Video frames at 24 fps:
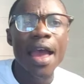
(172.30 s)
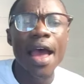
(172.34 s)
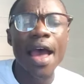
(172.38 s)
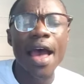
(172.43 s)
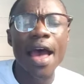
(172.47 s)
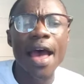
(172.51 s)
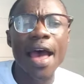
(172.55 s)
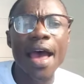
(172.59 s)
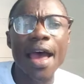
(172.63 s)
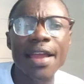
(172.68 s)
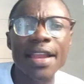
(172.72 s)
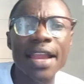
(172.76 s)

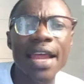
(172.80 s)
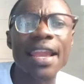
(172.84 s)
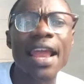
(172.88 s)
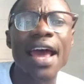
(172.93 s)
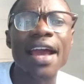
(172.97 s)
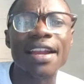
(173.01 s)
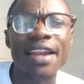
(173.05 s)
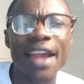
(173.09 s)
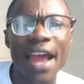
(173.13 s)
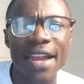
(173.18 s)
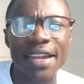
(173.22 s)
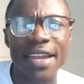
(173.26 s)

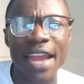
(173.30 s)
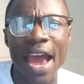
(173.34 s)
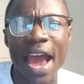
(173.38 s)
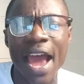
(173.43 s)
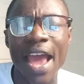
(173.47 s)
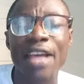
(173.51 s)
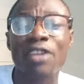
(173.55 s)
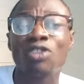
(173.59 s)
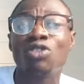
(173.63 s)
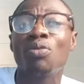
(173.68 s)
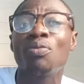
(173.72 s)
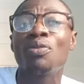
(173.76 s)
Nana
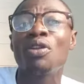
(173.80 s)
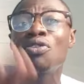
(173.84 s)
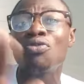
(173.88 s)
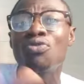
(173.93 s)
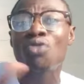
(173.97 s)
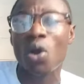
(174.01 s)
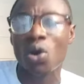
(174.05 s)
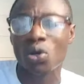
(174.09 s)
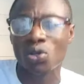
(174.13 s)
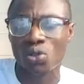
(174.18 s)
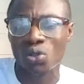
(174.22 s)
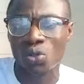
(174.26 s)
Grada, a summoner
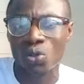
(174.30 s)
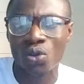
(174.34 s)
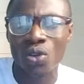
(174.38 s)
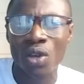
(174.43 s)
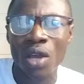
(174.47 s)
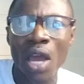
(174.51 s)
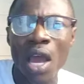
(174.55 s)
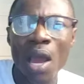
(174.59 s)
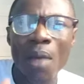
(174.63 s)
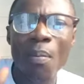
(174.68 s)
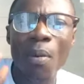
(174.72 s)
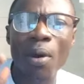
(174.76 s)

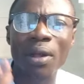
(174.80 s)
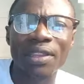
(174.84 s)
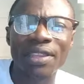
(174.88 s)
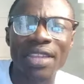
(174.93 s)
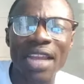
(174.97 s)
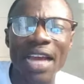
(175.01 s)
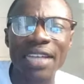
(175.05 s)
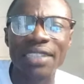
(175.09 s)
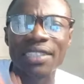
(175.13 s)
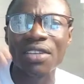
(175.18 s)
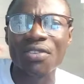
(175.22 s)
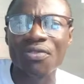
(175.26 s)
dorsal,
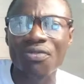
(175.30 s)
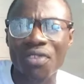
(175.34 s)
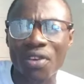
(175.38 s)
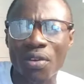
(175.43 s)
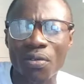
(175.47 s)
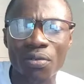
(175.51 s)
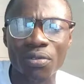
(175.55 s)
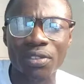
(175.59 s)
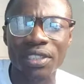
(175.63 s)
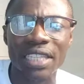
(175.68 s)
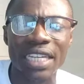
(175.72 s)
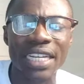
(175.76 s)
but Nancy
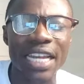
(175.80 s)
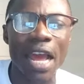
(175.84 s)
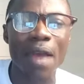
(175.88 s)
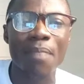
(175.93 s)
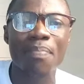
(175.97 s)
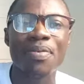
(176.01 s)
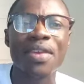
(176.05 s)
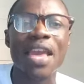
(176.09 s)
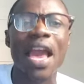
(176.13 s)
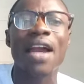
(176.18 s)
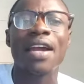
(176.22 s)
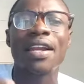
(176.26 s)
Dream who said
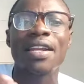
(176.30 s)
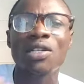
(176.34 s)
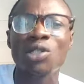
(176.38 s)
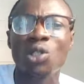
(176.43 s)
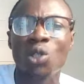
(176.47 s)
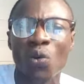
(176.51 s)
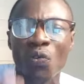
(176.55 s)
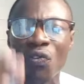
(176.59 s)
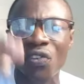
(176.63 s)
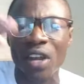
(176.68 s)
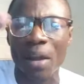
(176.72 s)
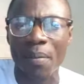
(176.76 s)
that be a
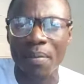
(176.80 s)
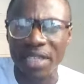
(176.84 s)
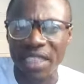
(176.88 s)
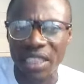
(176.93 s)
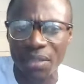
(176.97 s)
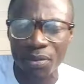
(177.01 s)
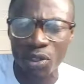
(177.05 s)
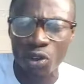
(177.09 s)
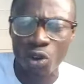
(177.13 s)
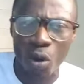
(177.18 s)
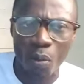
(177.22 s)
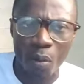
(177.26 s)
Christopher and a
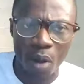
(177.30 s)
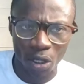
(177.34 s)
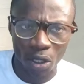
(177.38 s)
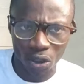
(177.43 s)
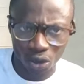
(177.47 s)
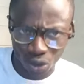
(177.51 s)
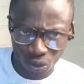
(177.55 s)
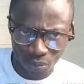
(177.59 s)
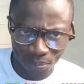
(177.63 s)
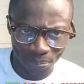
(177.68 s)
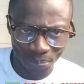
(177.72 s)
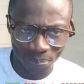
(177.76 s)
meeting in
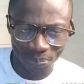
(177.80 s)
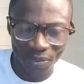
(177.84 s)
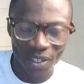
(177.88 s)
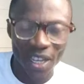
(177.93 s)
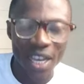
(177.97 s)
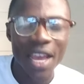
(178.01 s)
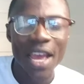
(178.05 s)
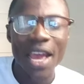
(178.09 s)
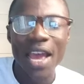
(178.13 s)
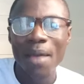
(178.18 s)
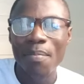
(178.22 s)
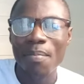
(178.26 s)
normal.
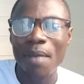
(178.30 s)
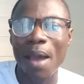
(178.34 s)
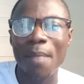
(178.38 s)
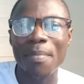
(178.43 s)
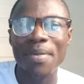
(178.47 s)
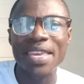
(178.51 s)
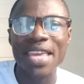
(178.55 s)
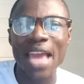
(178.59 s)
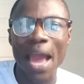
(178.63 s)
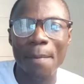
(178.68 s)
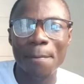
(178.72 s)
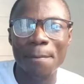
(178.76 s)

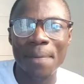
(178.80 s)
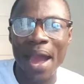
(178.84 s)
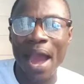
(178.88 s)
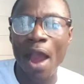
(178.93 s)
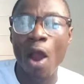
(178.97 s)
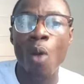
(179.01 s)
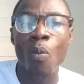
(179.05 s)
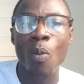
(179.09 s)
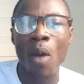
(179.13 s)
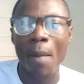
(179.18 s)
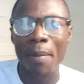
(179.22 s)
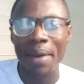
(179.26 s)
Mammy
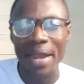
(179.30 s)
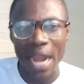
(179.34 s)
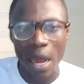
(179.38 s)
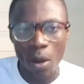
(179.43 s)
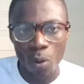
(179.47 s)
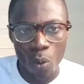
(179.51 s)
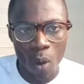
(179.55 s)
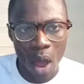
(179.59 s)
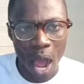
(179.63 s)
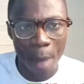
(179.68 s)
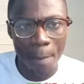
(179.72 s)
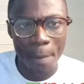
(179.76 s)
yaba or mama
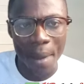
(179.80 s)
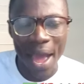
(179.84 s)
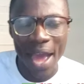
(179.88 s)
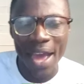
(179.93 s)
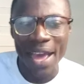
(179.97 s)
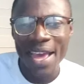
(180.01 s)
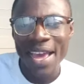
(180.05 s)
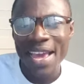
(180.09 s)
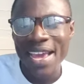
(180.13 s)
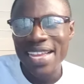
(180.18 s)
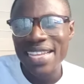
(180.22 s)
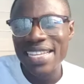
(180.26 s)
na kwaba.